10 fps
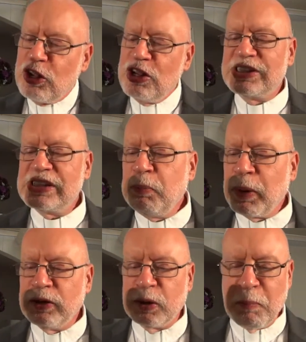You see,
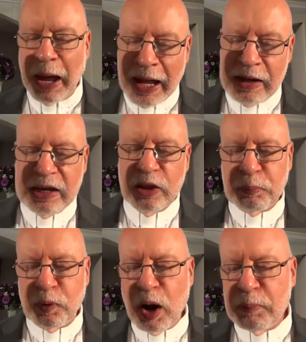by demanding the
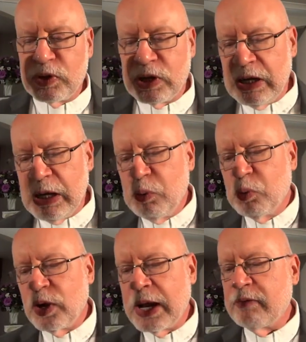property he
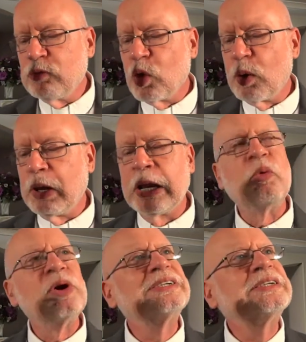would have normally
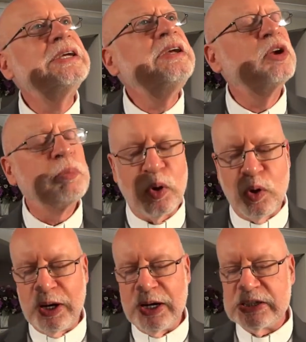received
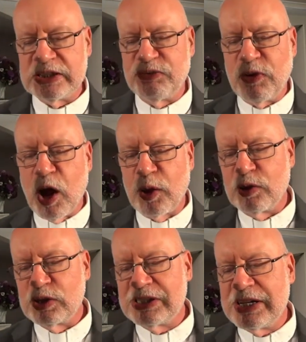upon his
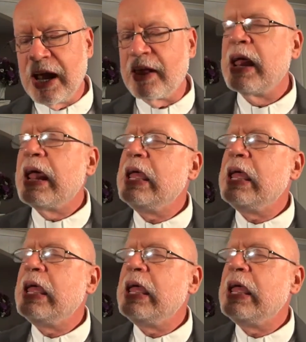father's death,